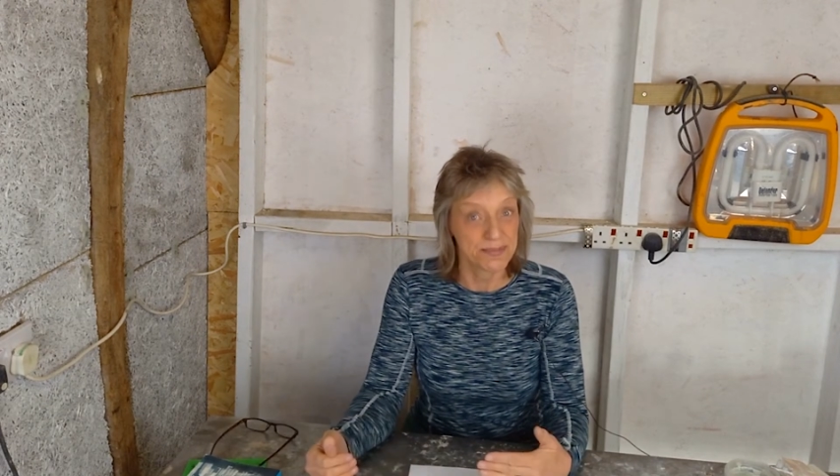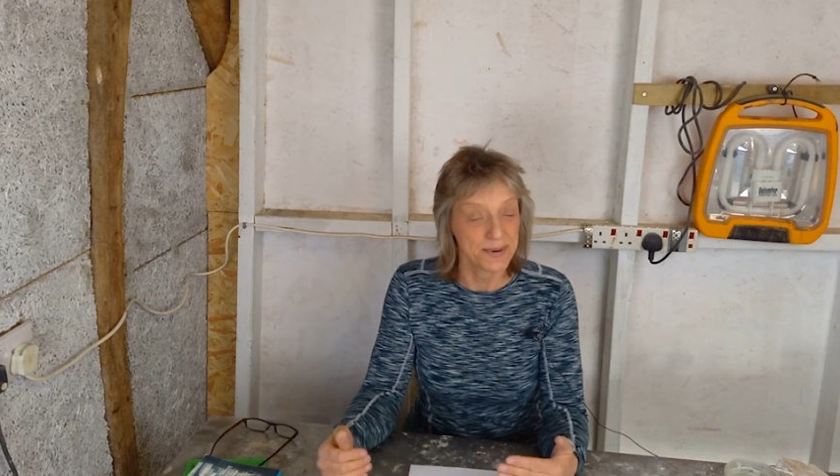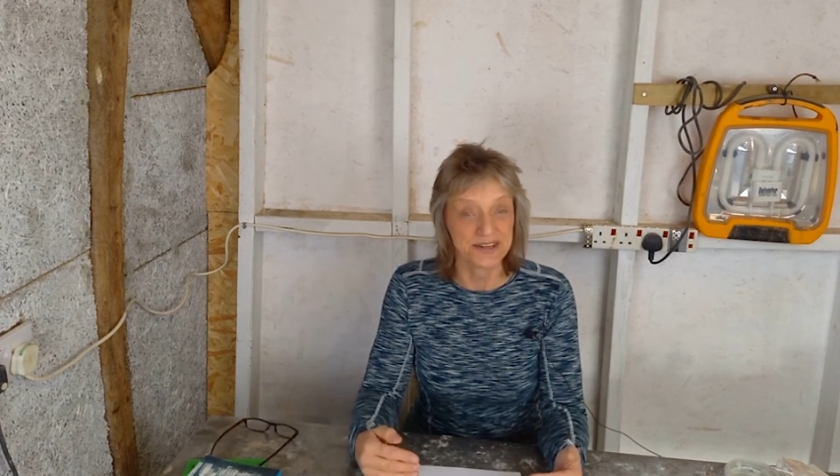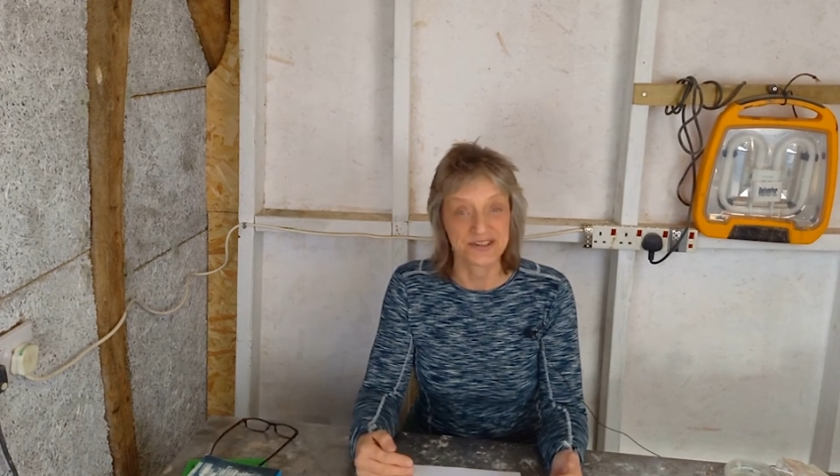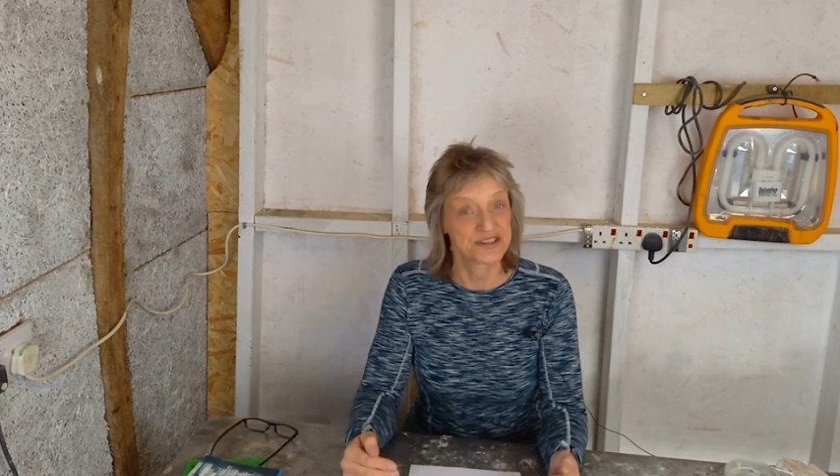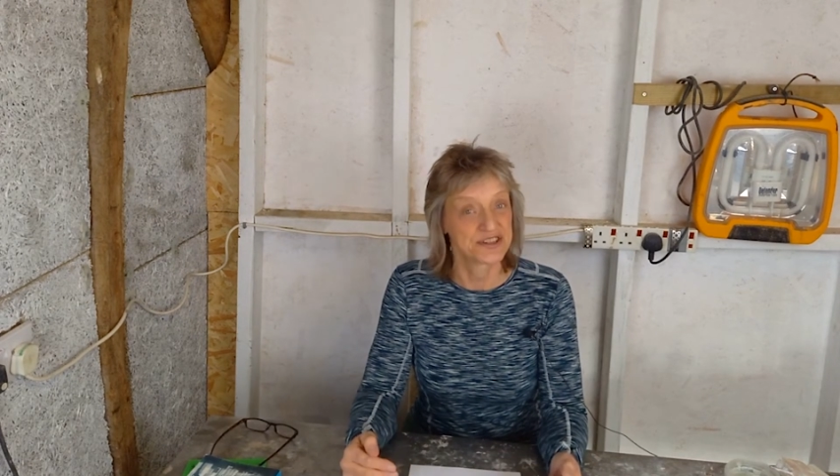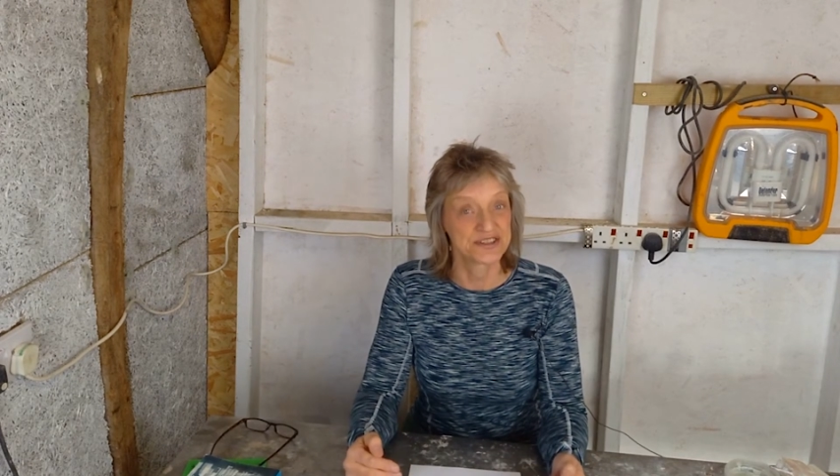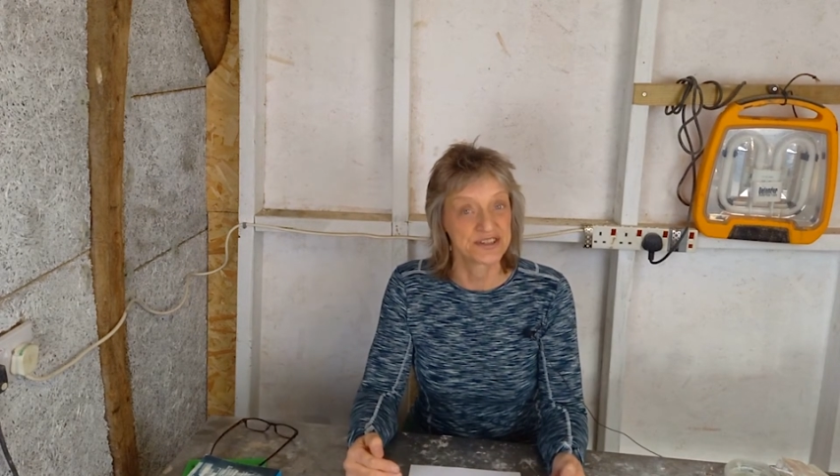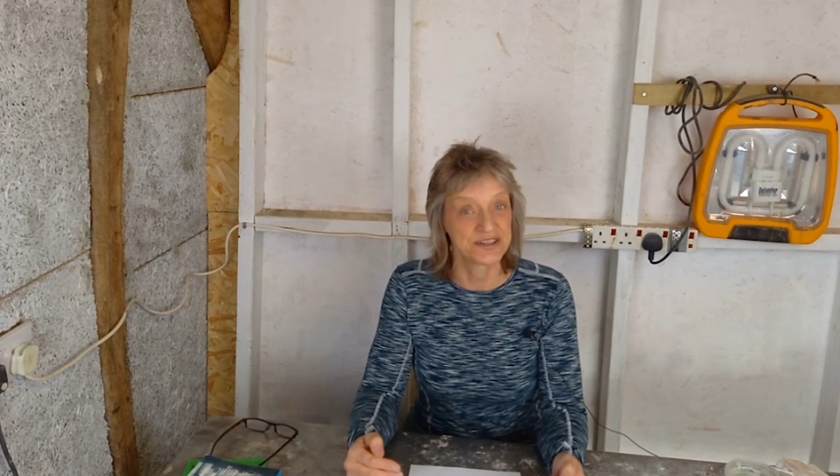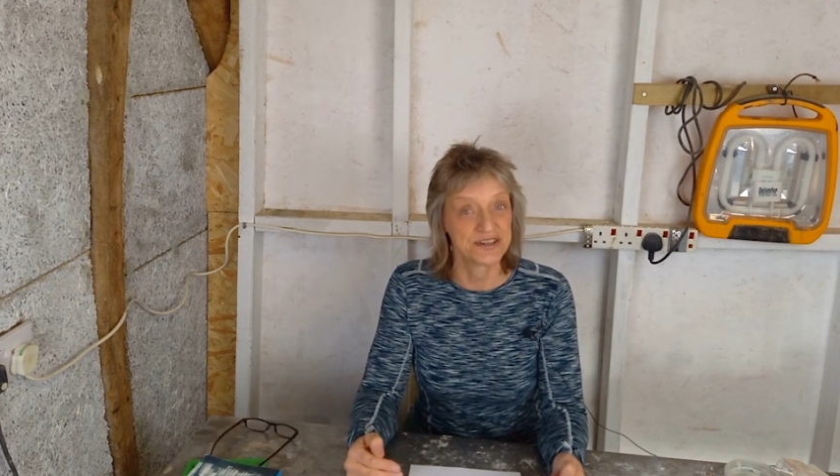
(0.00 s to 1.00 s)

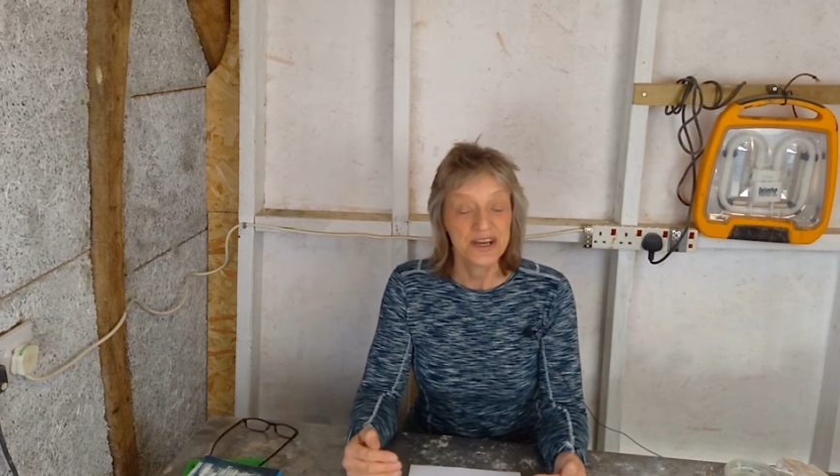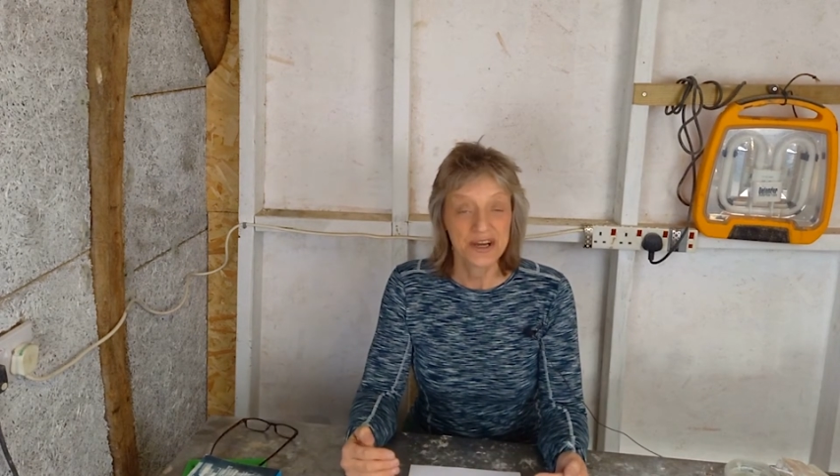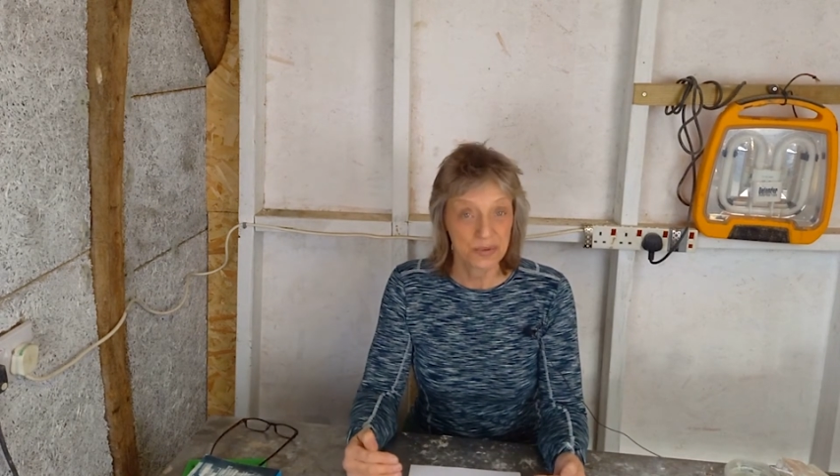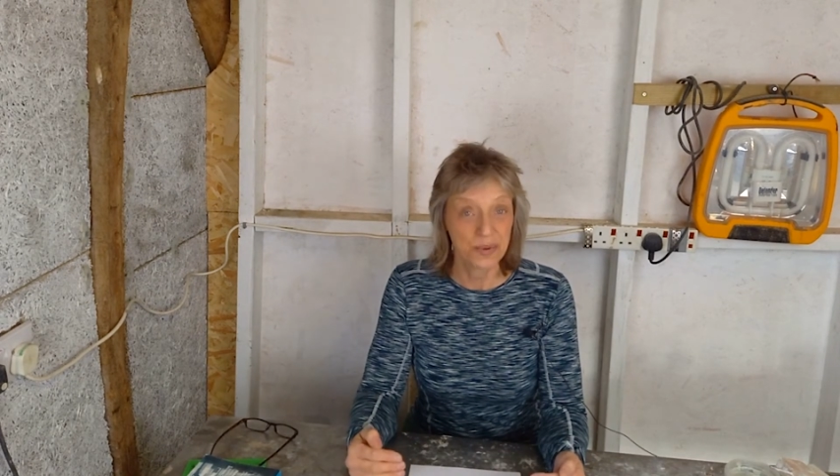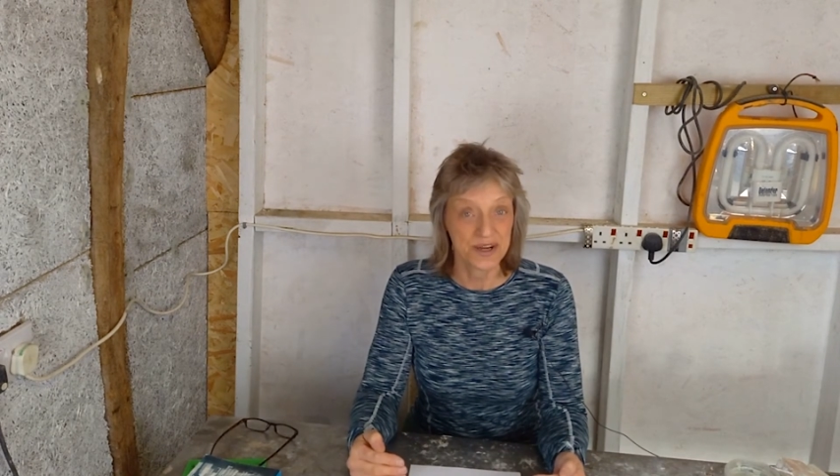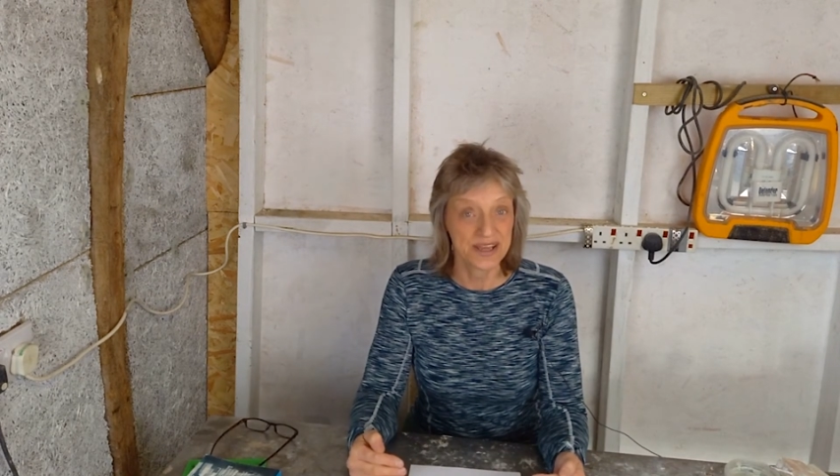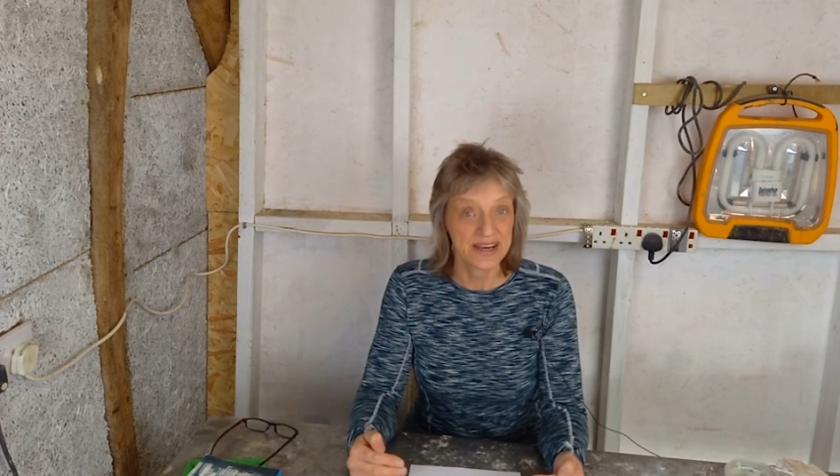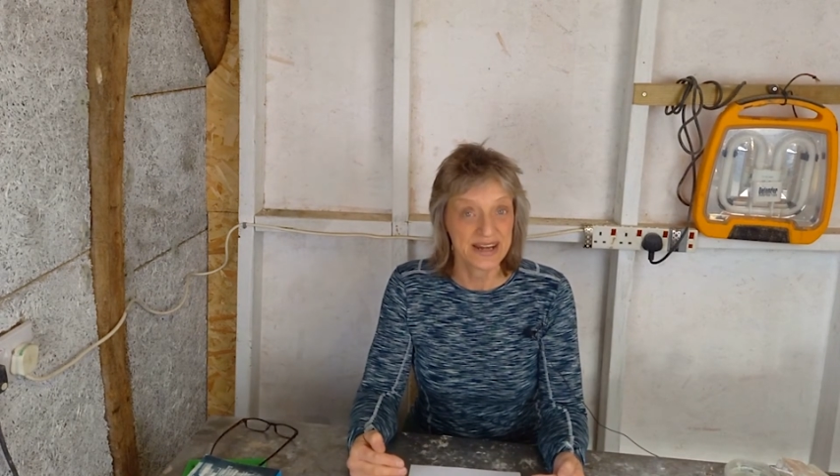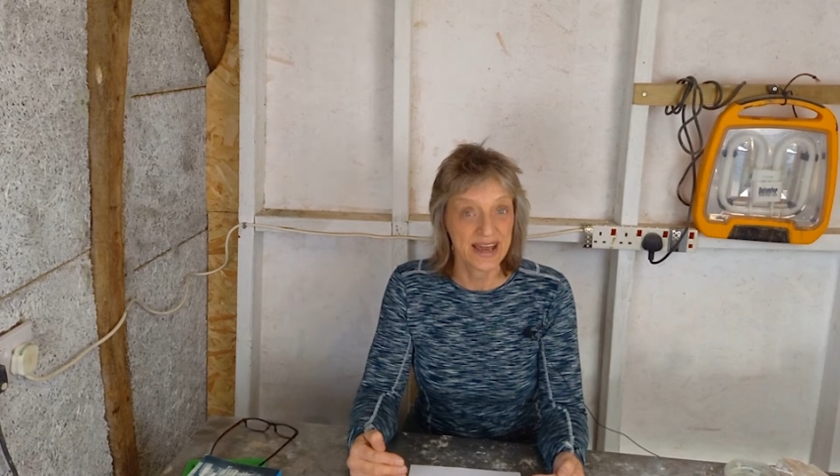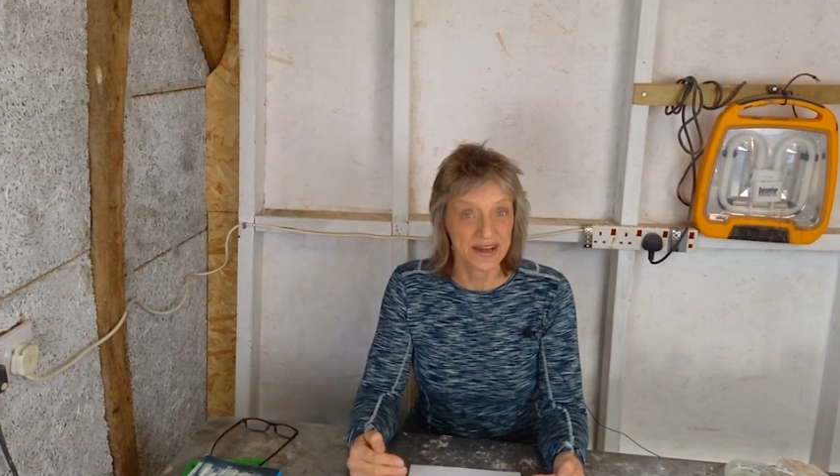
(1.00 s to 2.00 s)
pargeters who are
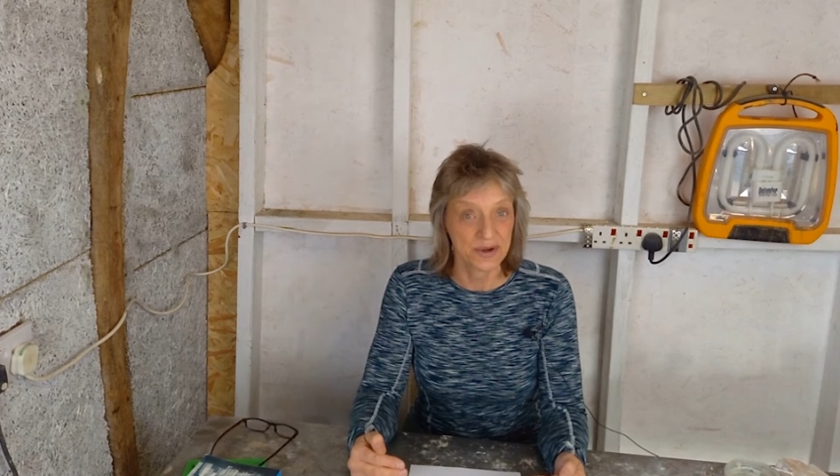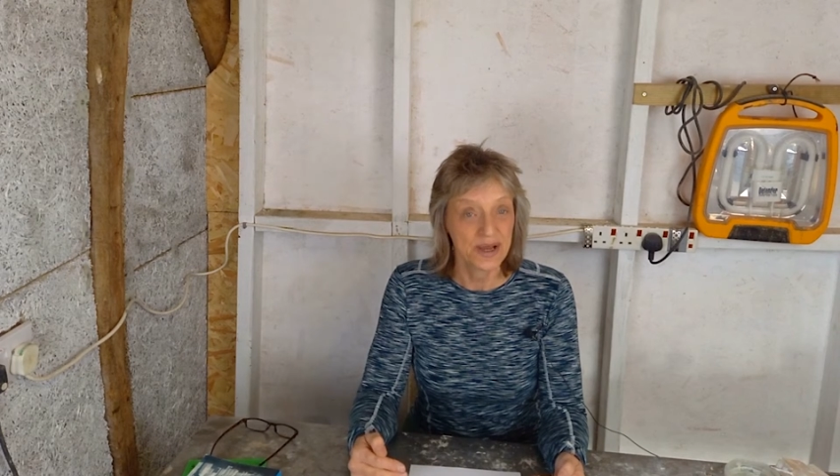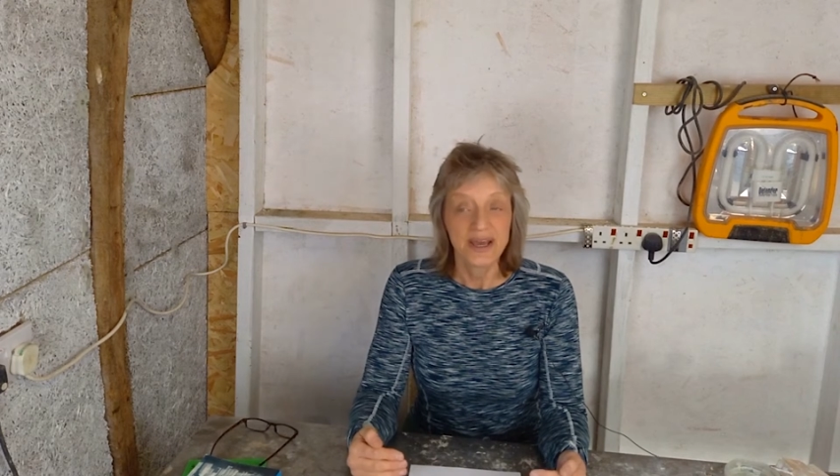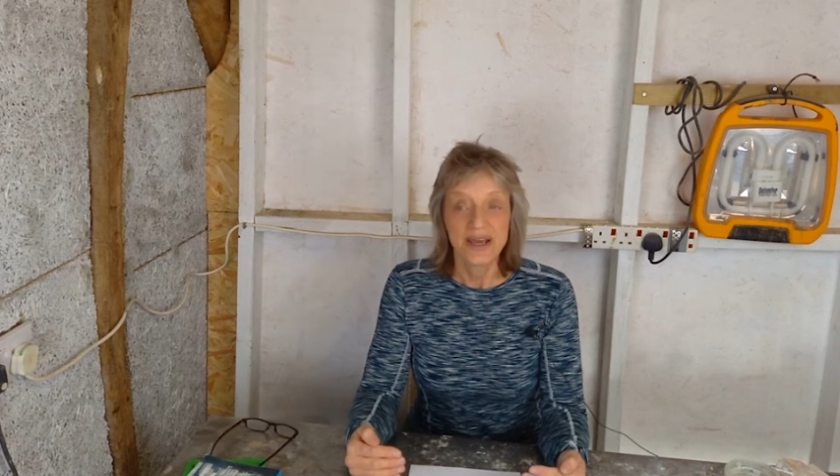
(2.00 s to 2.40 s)
working now